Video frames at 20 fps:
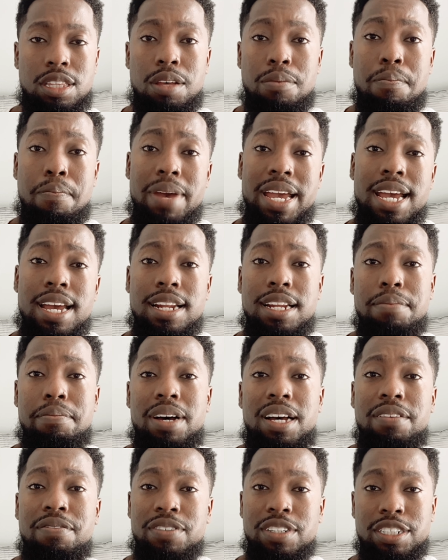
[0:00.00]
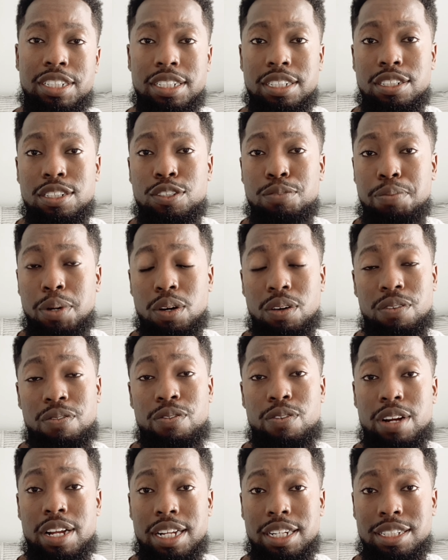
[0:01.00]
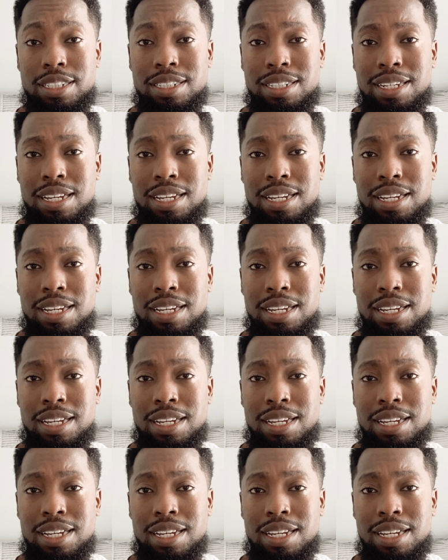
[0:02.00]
man in my vision spoke French,